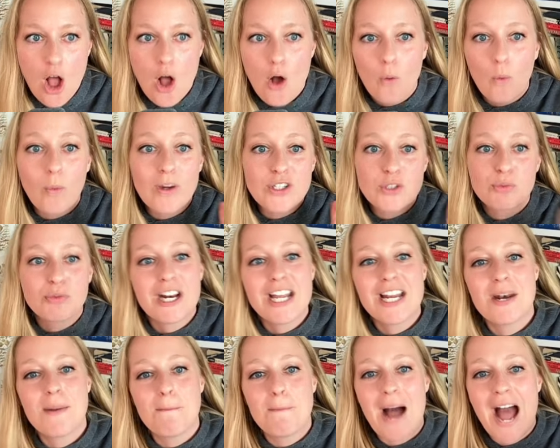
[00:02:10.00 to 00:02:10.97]
was
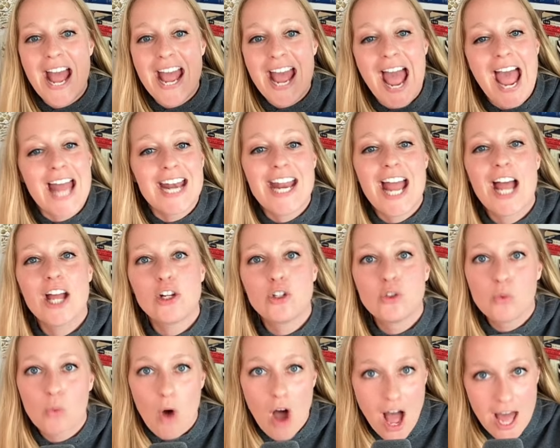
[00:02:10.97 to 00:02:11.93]
written by
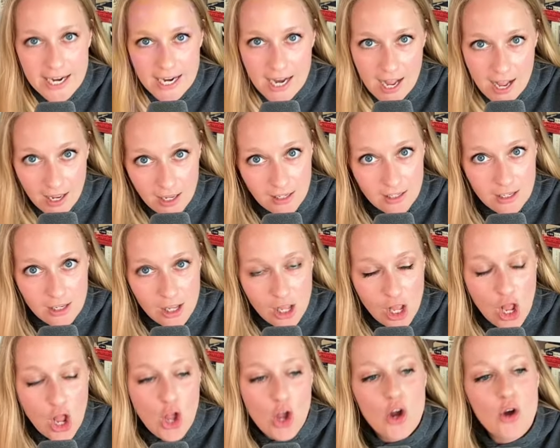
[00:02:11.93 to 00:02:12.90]
Enheduanna,
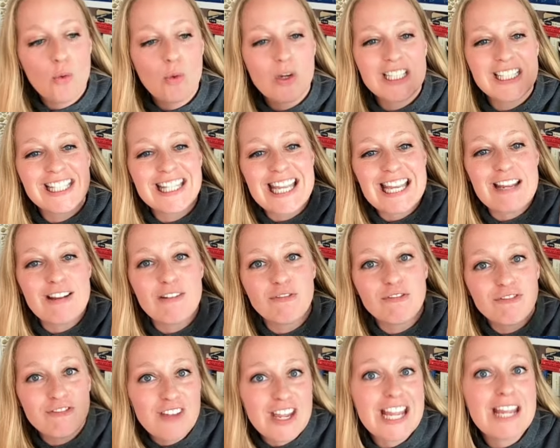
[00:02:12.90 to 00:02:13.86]
who was the
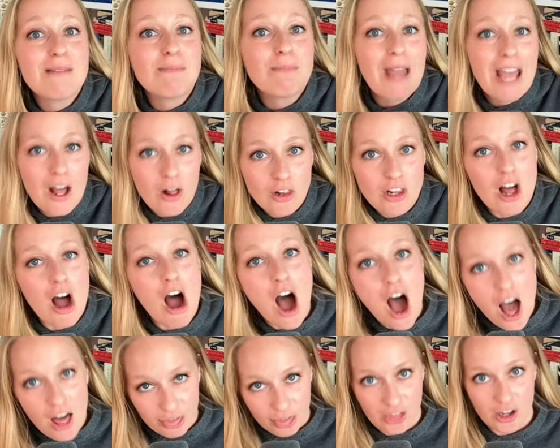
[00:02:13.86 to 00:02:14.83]
female
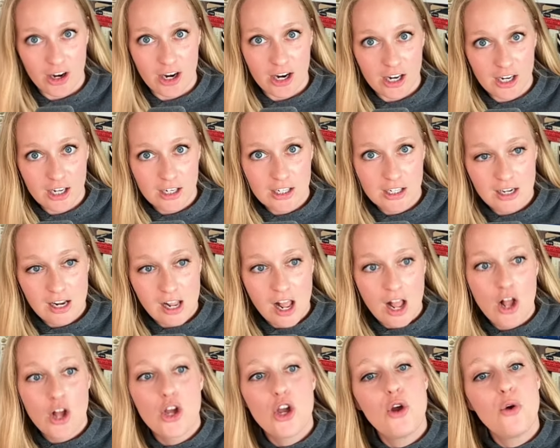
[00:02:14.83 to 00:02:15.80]
author
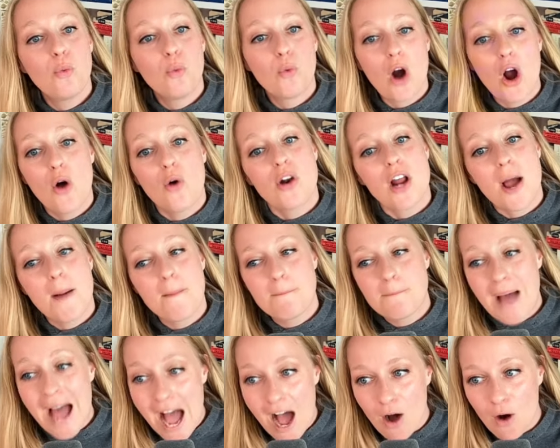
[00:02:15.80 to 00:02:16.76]
who wrote
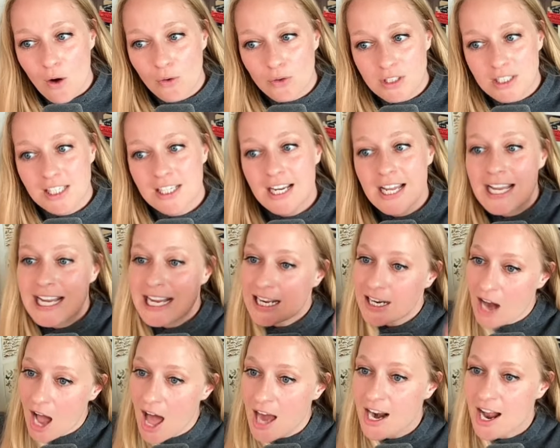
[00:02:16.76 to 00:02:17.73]
about
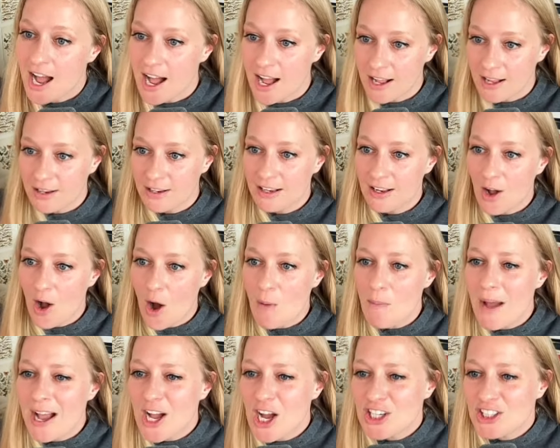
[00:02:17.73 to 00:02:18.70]
Inanna. Oh
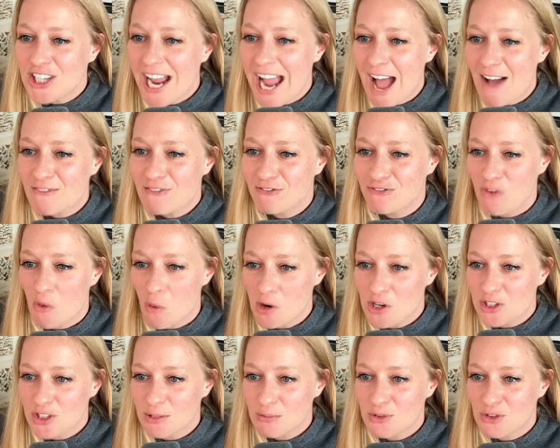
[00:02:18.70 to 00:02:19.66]
my gosh, I have
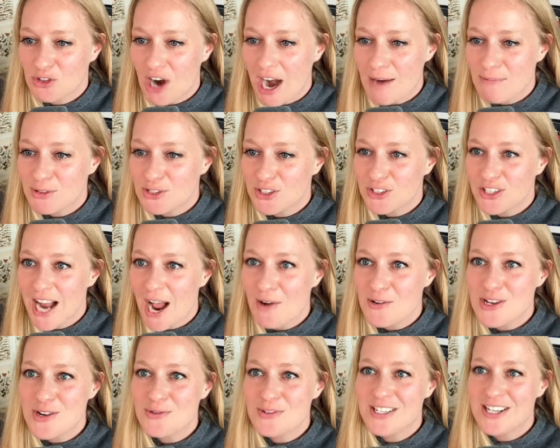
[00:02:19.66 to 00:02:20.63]
4 subscribers now,
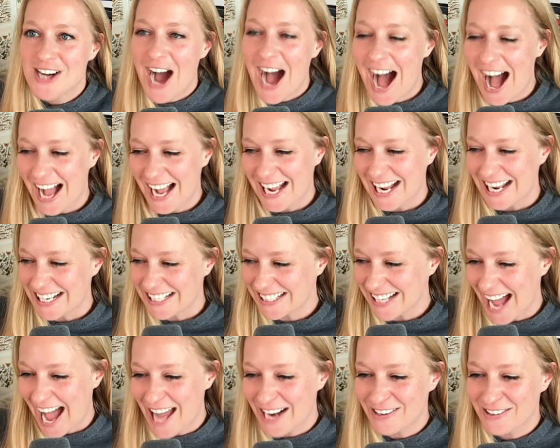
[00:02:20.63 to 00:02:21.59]
you
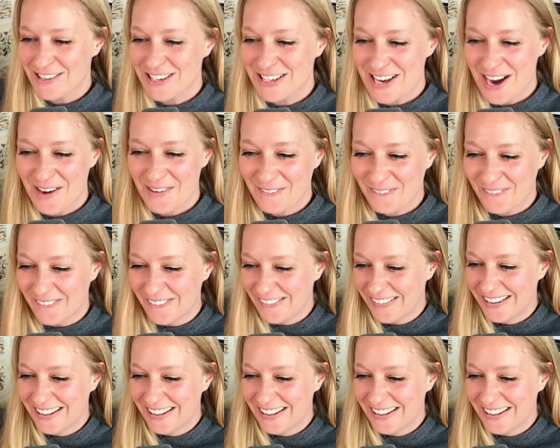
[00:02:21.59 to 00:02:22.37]
guys. I don't know.